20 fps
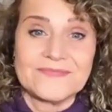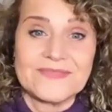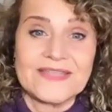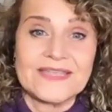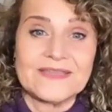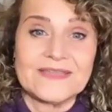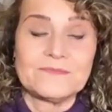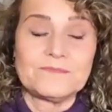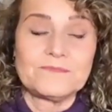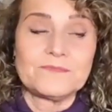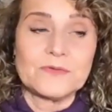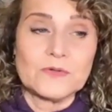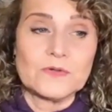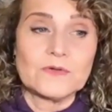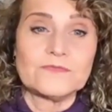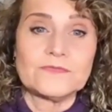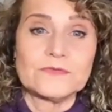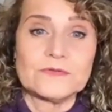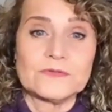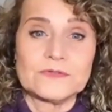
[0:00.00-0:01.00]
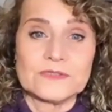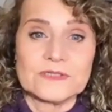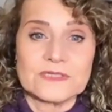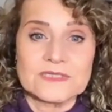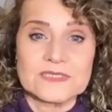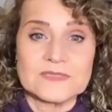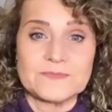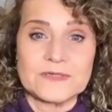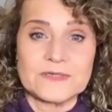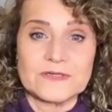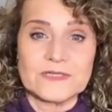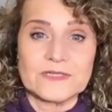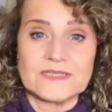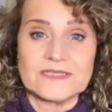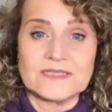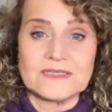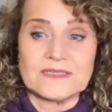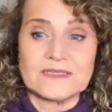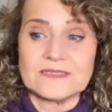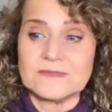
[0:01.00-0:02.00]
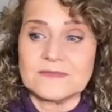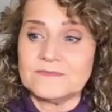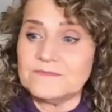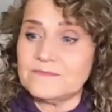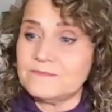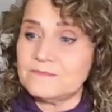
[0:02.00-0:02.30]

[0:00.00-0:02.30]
in beautiful experiences,